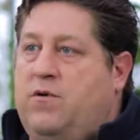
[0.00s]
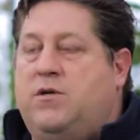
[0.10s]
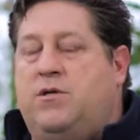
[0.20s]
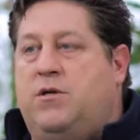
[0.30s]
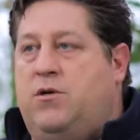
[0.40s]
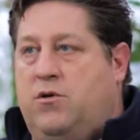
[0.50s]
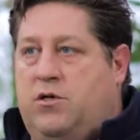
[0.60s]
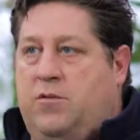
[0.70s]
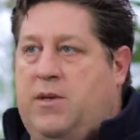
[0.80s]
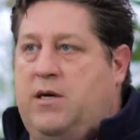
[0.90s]
And it's
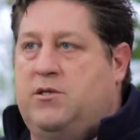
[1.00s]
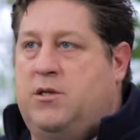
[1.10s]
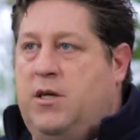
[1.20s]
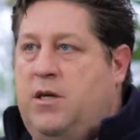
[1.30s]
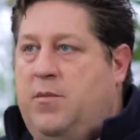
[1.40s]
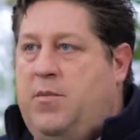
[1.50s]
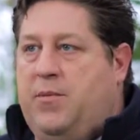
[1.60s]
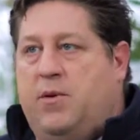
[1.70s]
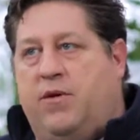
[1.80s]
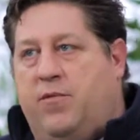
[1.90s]
usually because
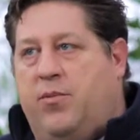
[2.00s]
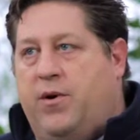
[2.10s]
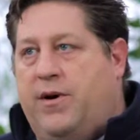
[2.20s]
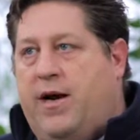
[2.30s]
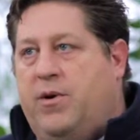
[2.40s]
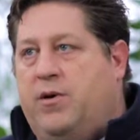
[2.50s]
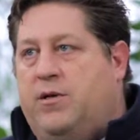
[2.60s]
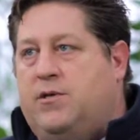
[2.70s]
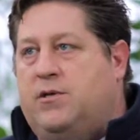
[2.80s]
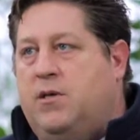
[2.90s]
people live in poor
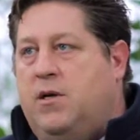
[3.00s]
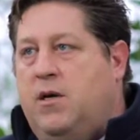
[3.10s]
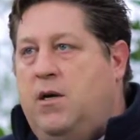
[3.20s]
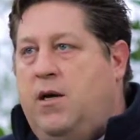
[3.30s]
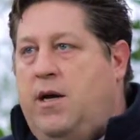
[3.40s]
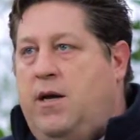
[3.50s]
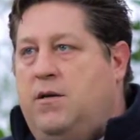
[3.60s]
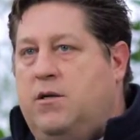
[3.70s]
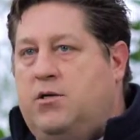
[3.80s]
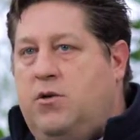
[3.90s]
neighborhoods
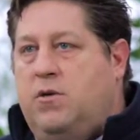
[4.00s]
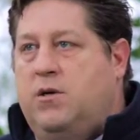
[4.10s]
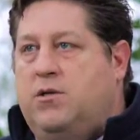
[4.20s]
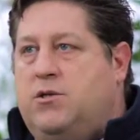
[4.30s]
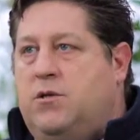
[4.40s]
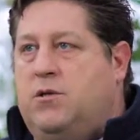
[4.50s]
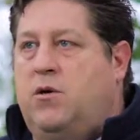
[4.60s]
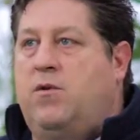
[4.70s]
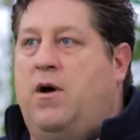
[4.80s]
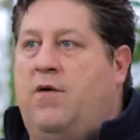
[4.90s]
and the stores
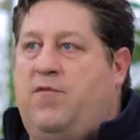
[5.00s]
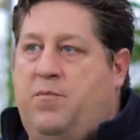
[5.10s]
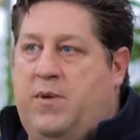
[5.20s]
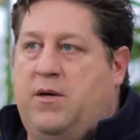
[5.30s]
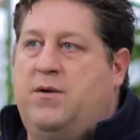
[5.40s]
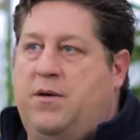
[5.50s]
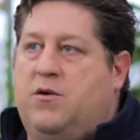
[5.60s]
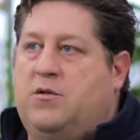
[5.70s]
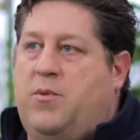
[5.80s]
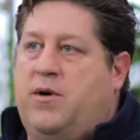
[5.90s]
don't often build in
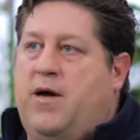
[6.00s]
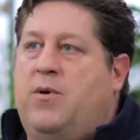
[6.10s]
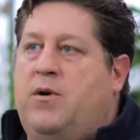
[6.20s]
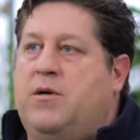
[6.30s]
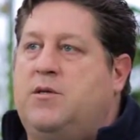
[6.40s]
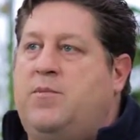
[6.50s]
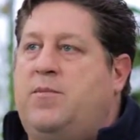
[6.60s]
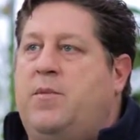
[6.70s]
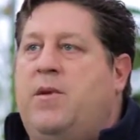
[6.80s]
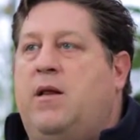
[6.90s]
those poor neighborhoods, and
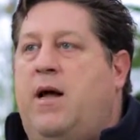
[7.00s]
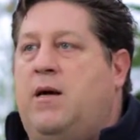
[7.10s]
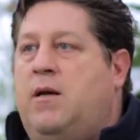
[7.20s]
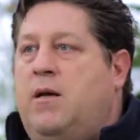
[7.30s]
people may lack